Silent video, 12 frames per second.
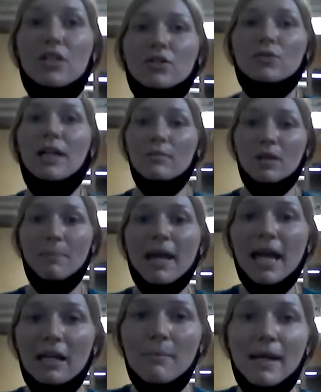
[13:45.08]
do get the
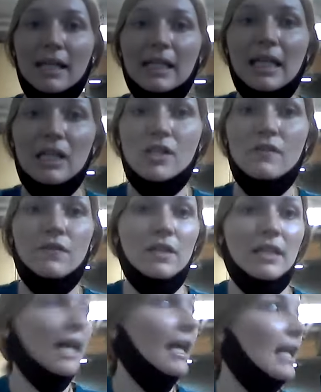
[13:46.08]
pain medication for
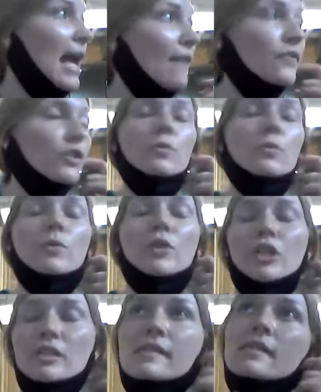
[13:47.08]
that
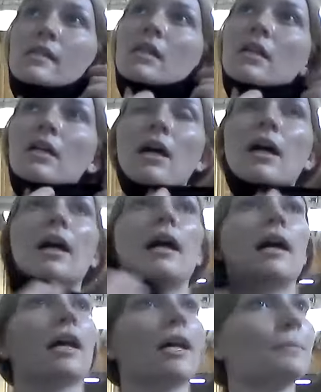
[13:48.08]
afterwards.
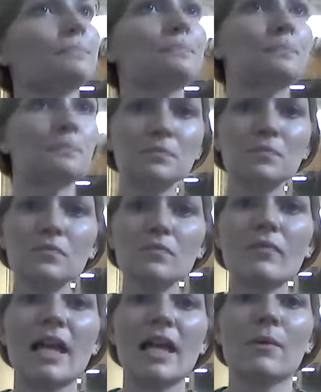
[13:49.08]

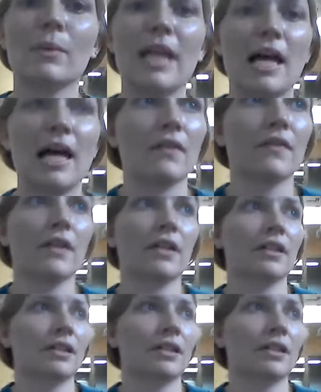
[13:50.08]
And we have